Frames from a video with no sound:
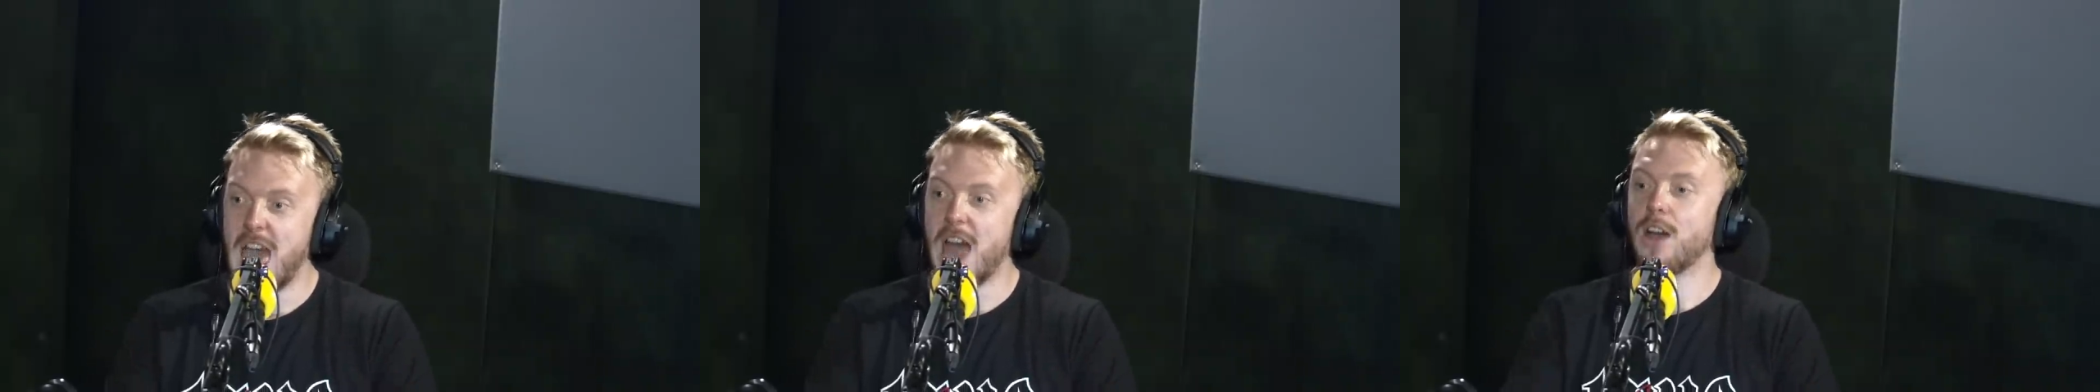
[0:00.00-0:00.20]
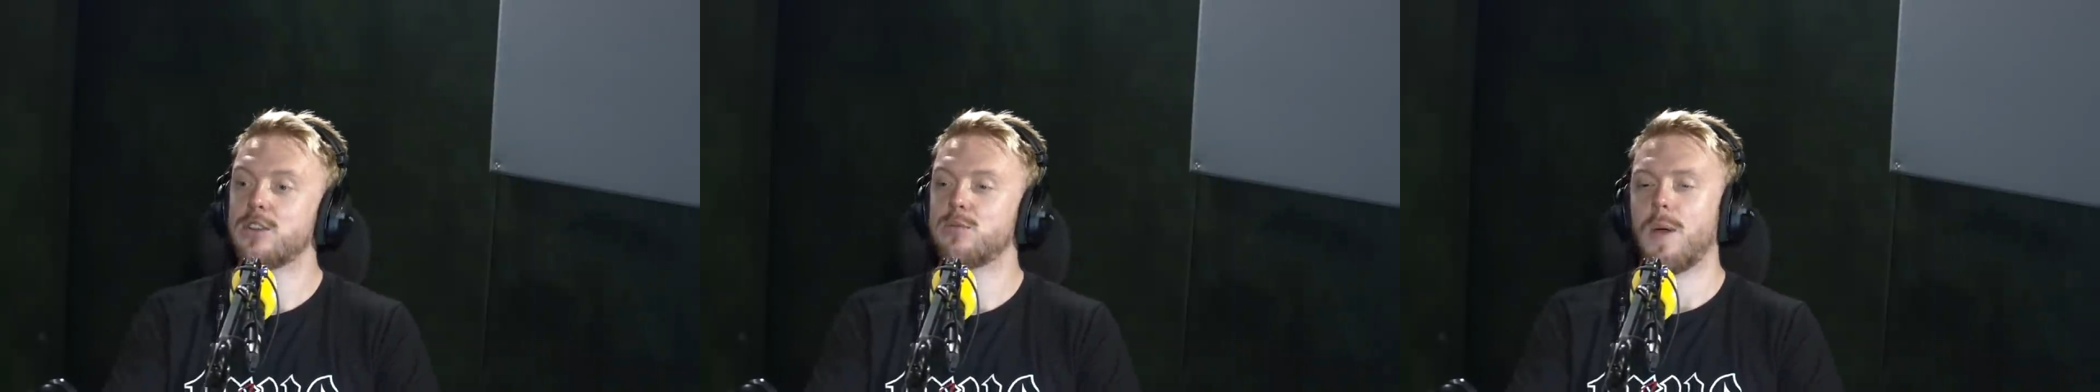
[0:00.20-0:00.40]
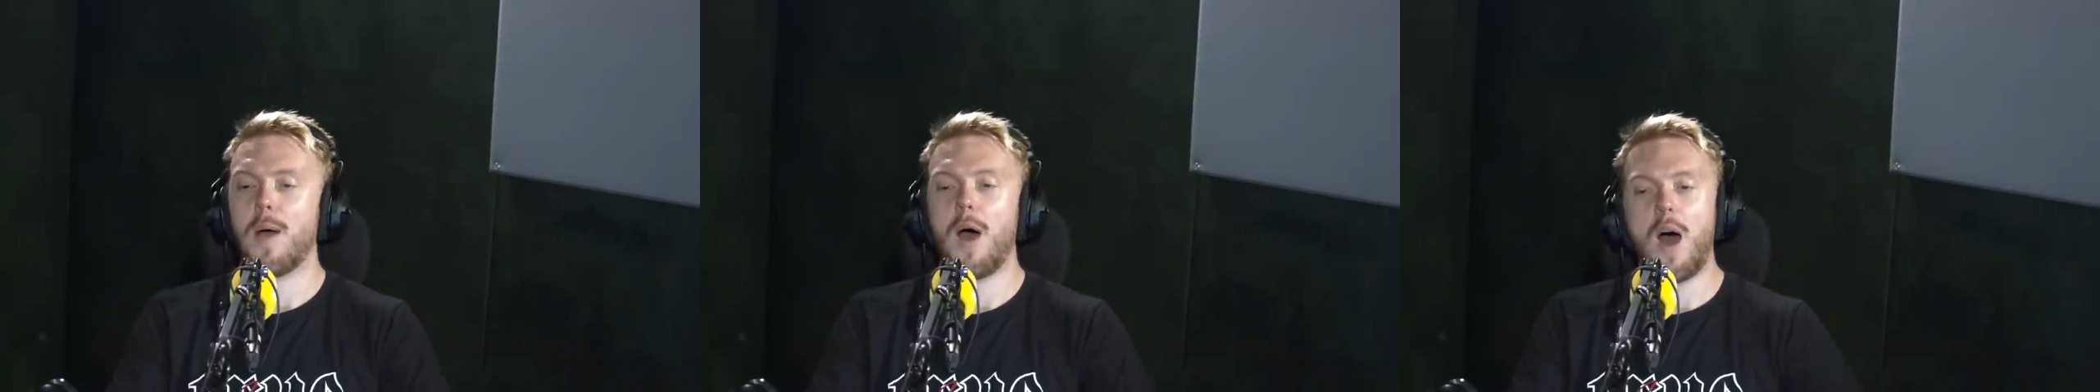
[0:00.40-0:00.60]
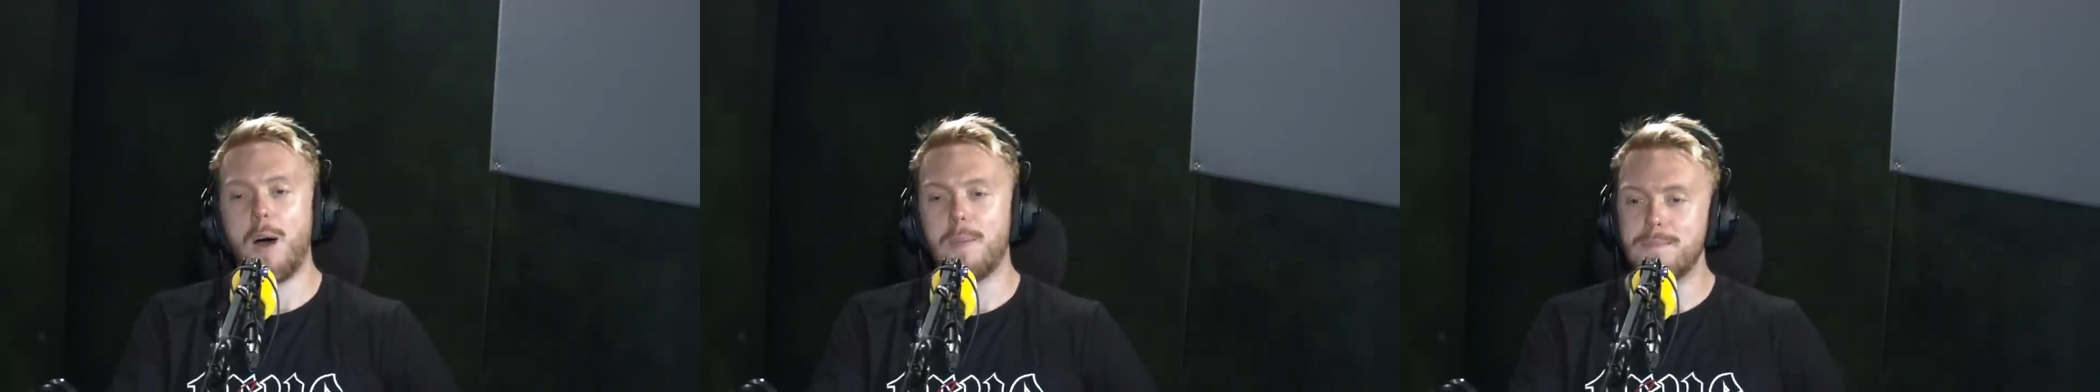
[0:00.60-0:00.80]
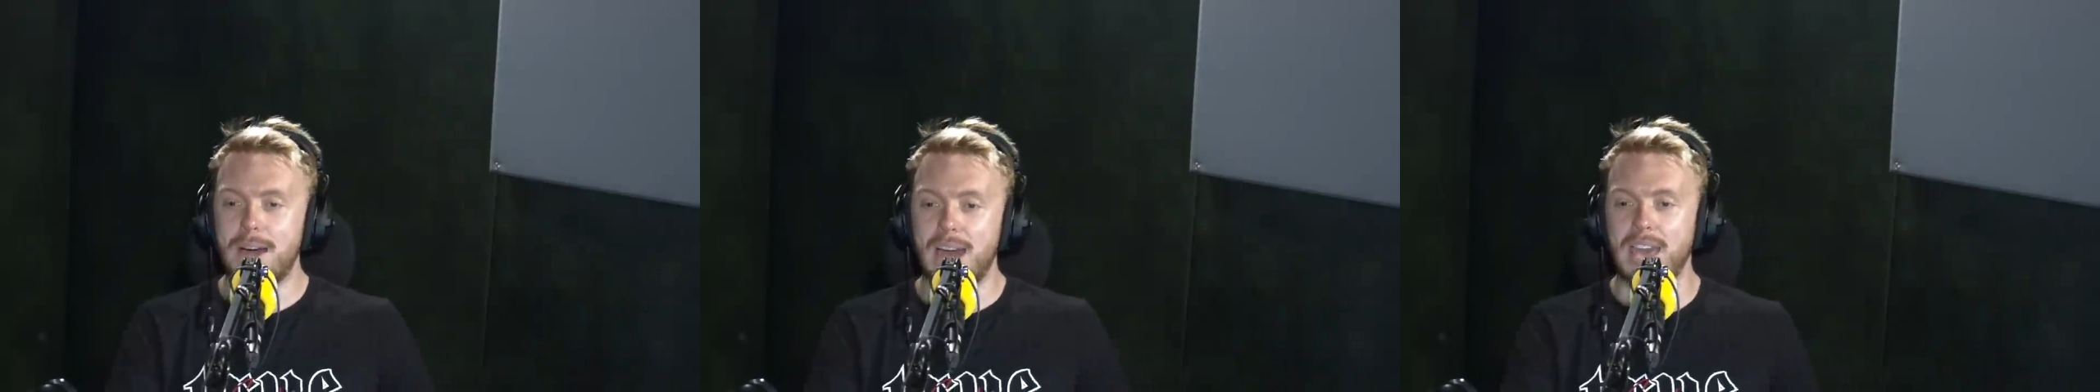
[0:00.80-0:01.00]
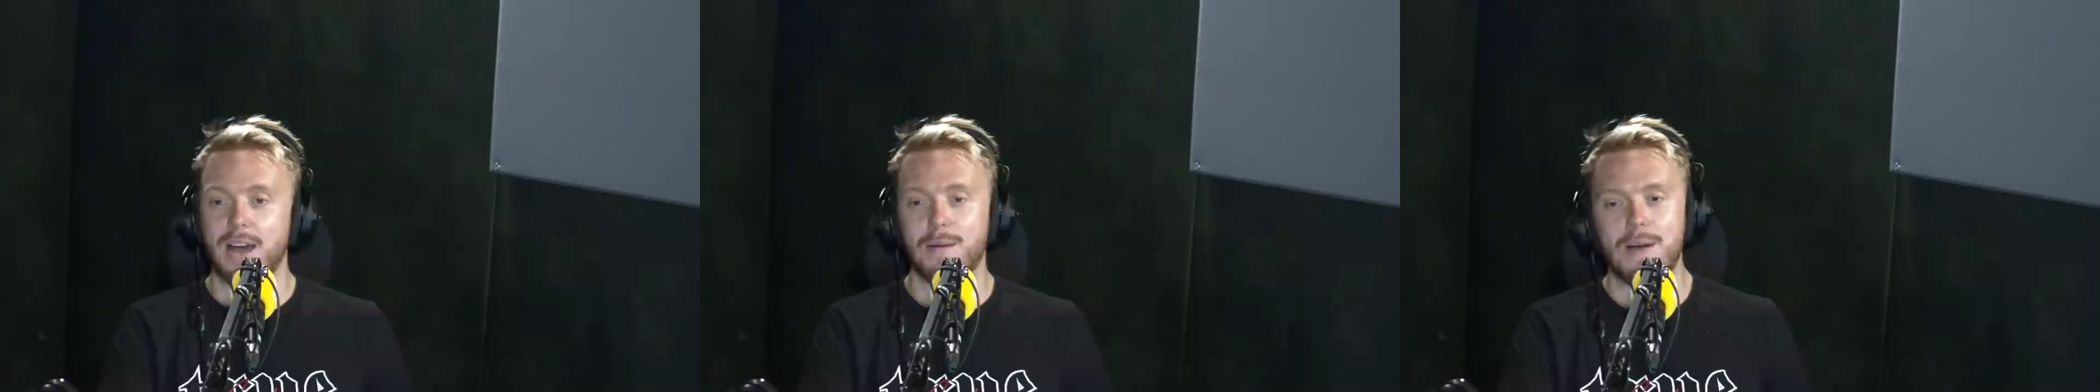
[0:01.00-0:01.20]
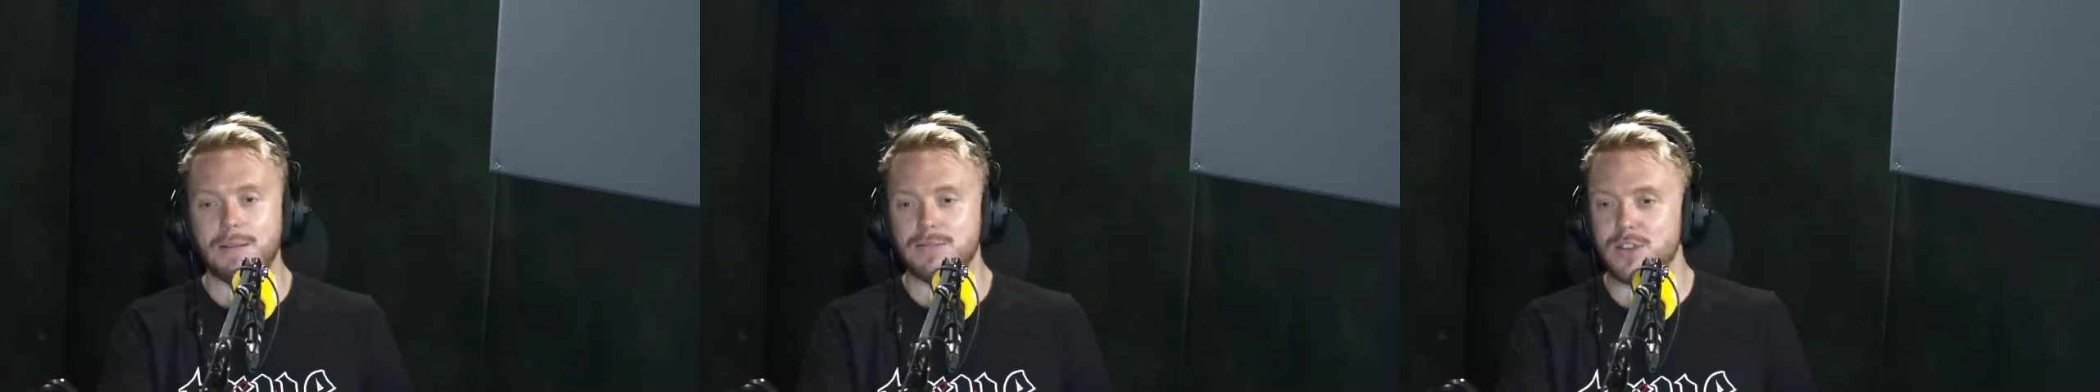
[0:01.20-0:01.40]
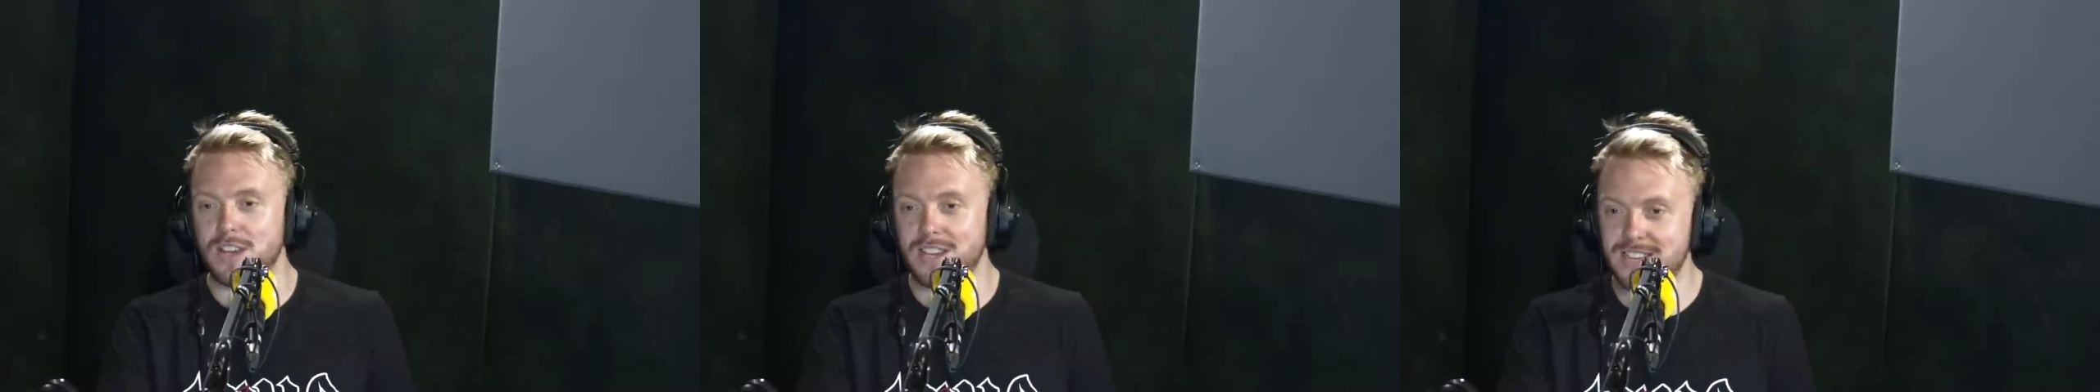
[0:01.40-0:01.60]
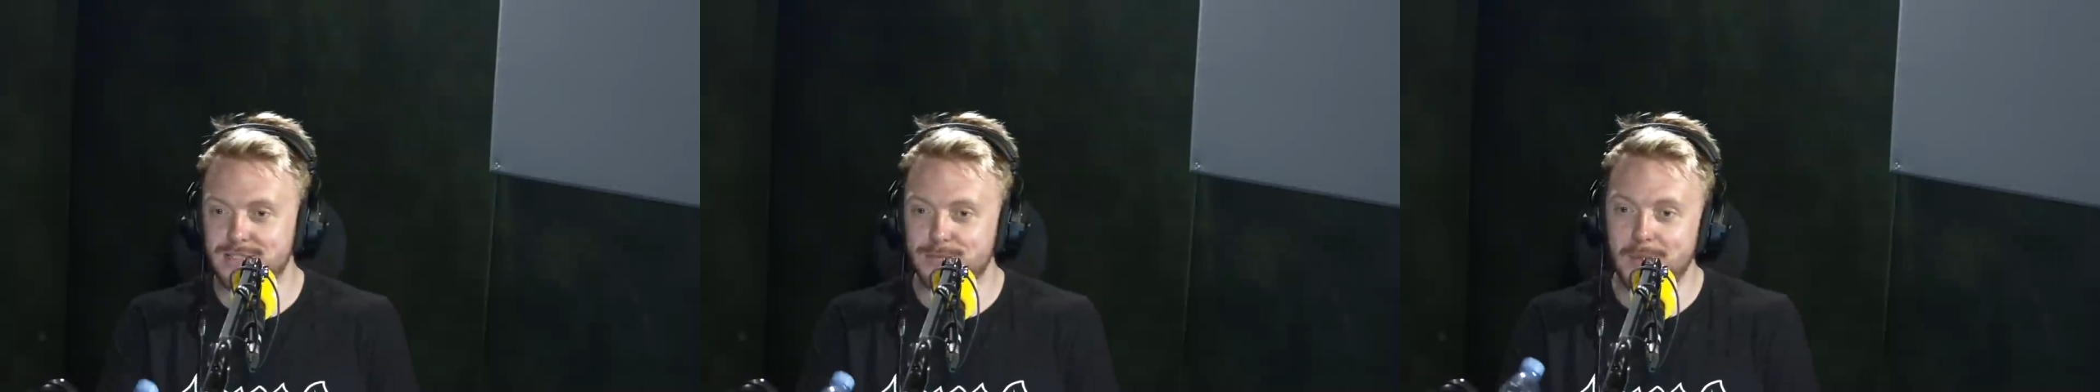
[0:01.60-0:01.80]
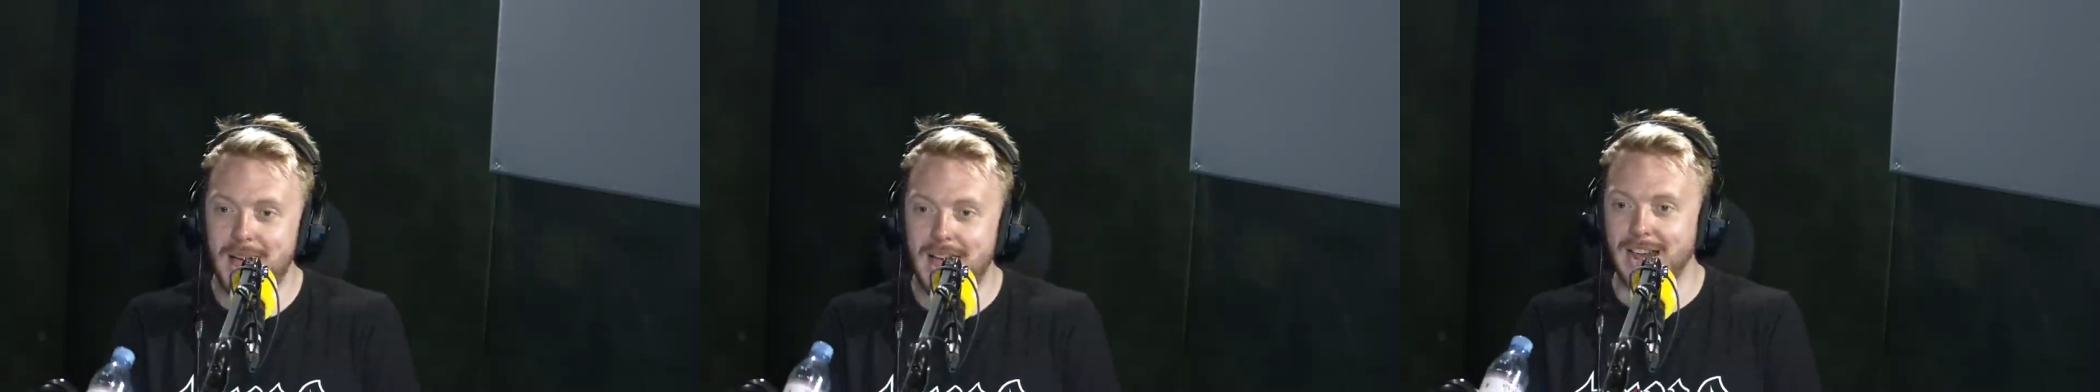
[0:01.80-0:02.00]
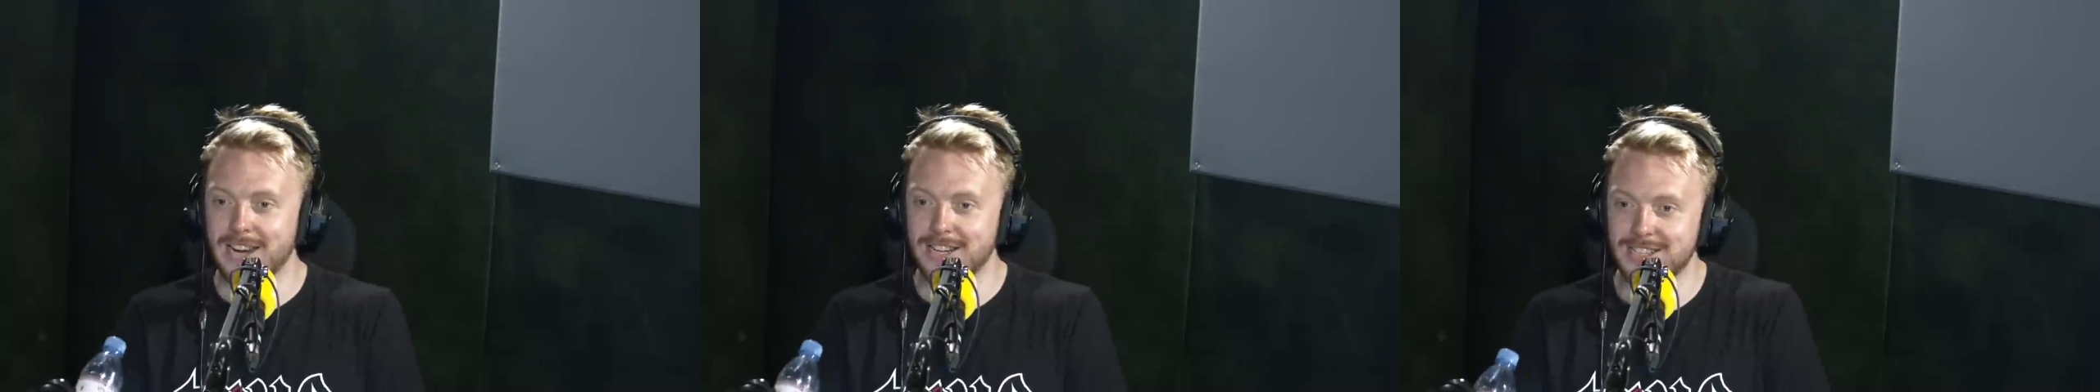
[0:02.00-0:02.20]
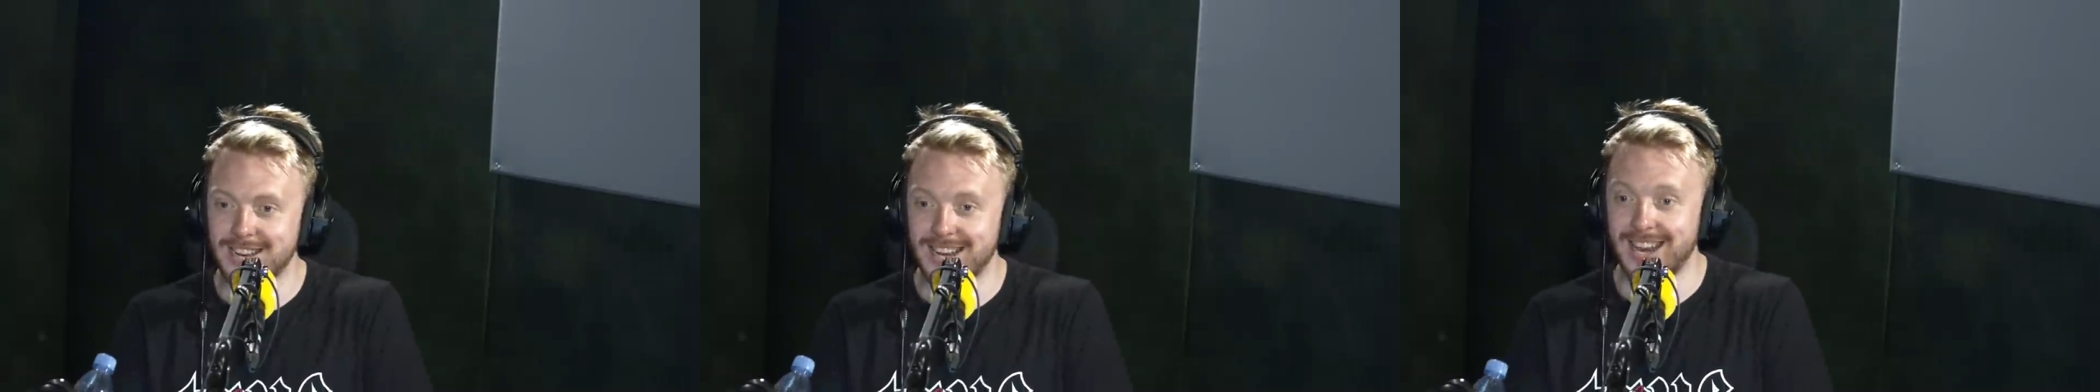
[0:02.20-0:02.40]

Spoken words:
And I just went, oh, mate, I'm absolutely smashed.